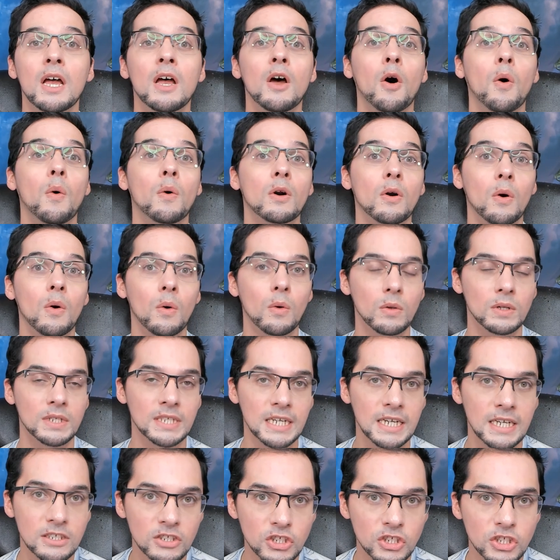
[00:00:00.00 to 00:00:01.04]
or old
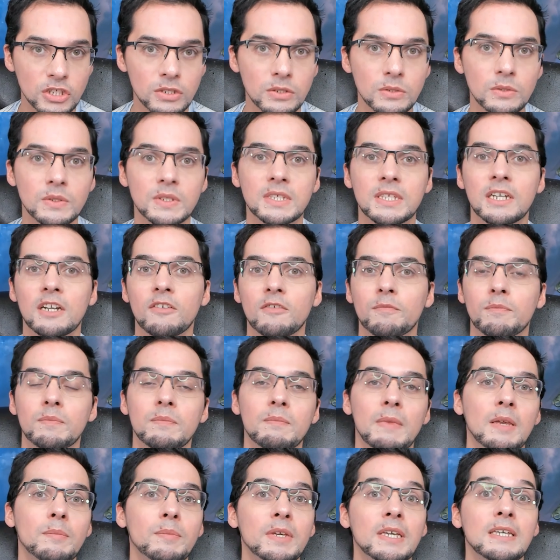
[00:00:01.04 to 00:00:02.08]
issues that have
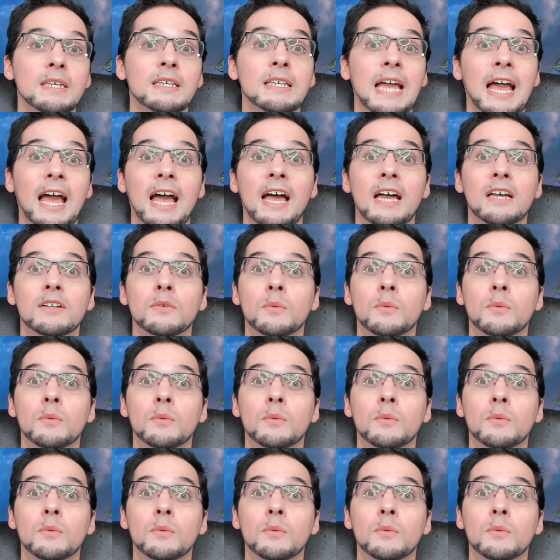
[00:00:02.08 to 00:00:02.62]
maybe had